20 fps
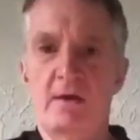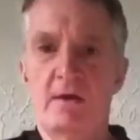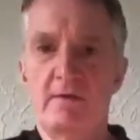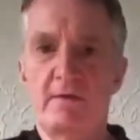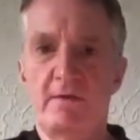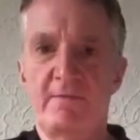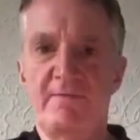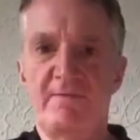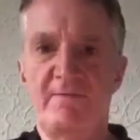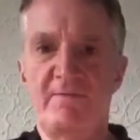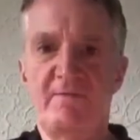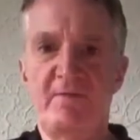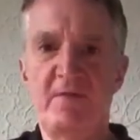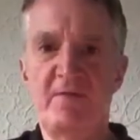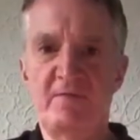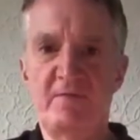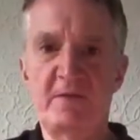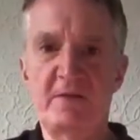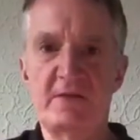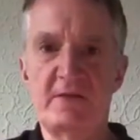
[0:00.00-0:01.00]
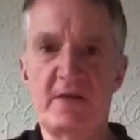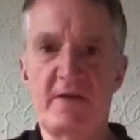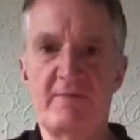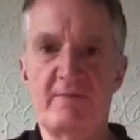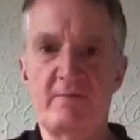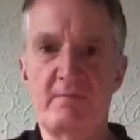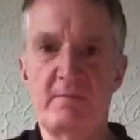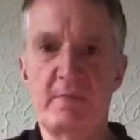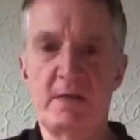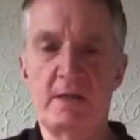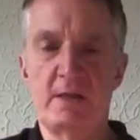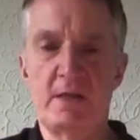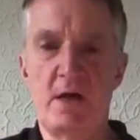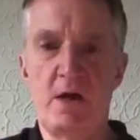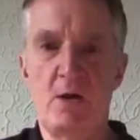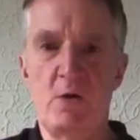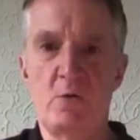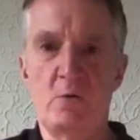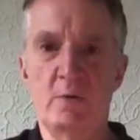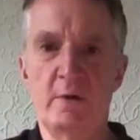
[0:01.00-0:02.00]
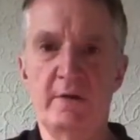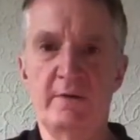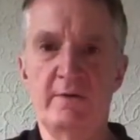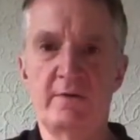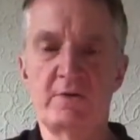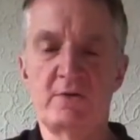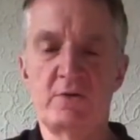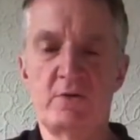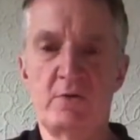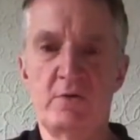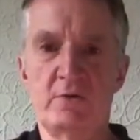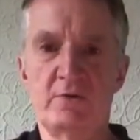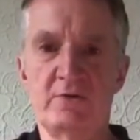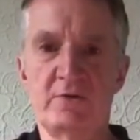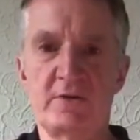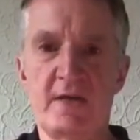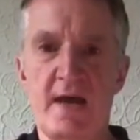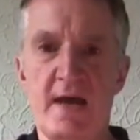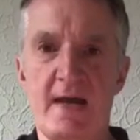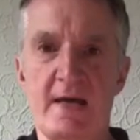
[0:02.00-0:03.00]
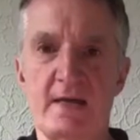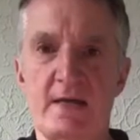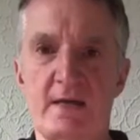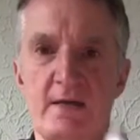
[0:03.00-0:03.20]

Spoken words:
a 57mm hole in the soil stack.